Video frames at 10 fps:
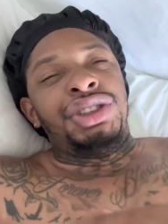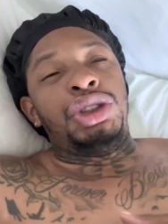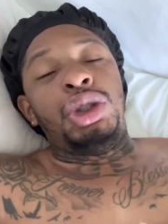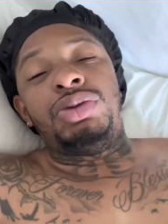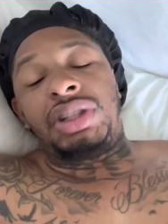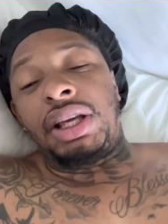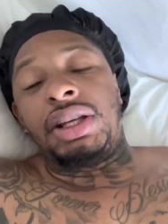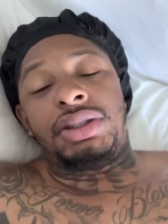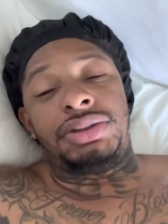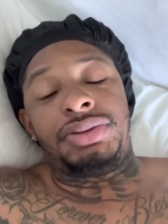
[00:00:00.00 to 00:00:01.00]
You
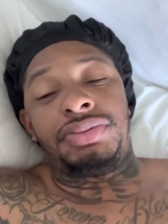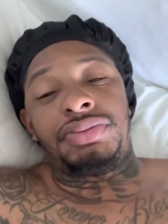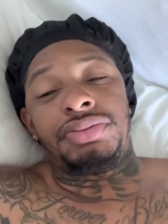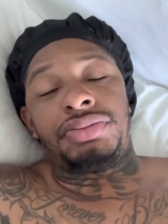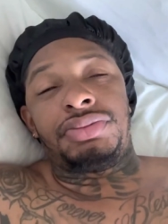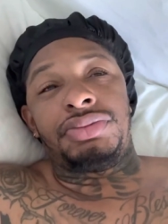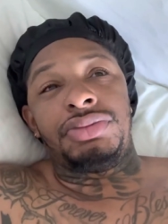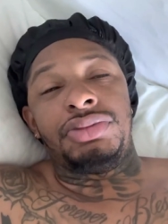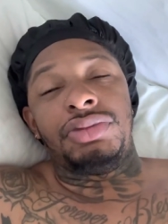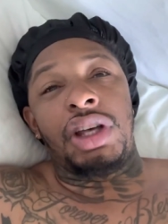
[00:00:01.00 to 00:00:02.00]
think
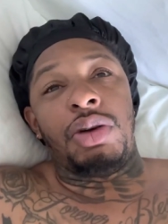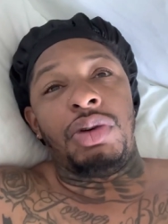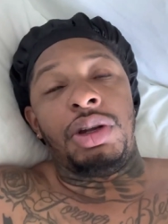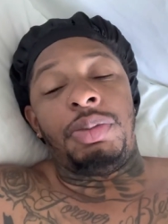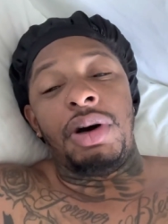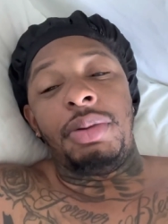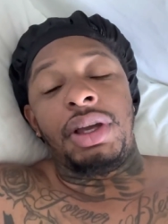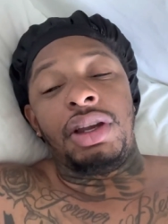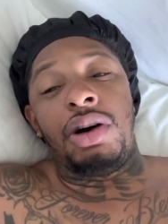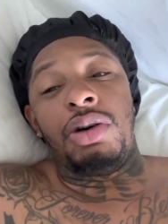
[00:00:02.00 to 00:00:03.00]
that when the puppy
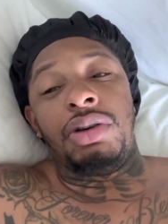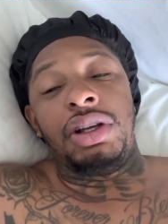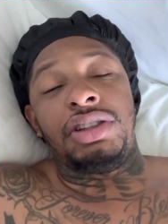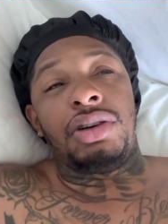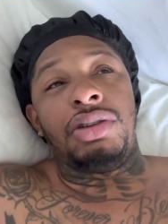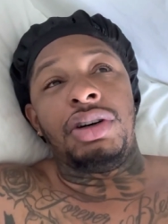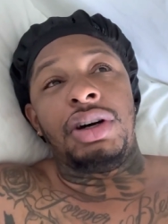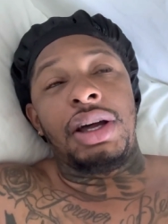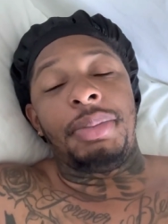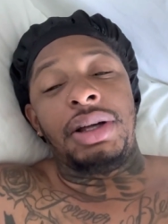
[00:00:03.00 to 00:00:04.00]
get older, it's going to look
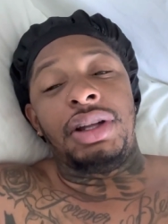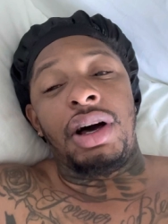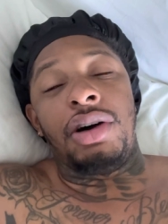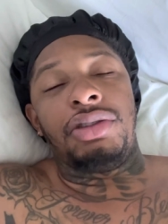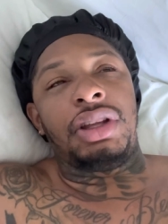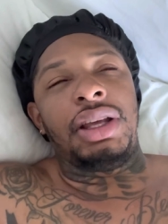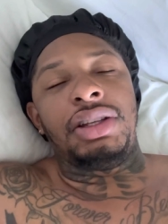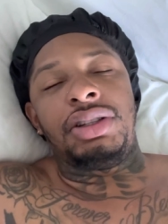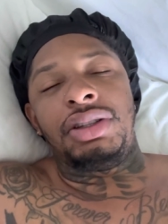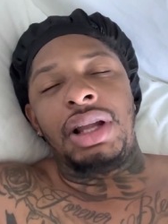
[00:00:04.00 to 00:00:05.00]
like my dogs.
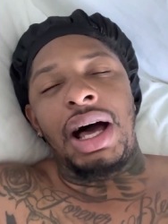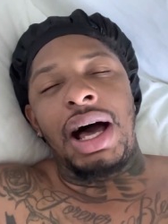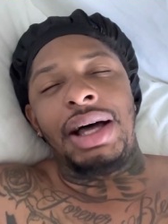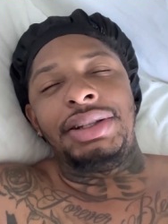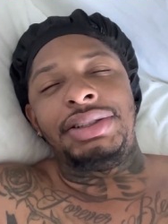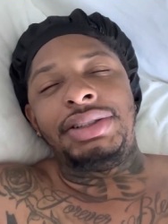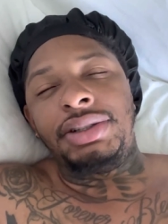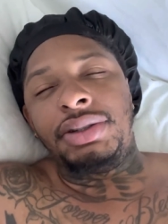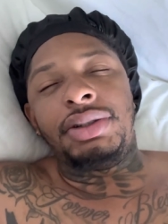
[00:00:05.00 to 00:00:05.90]
It's not.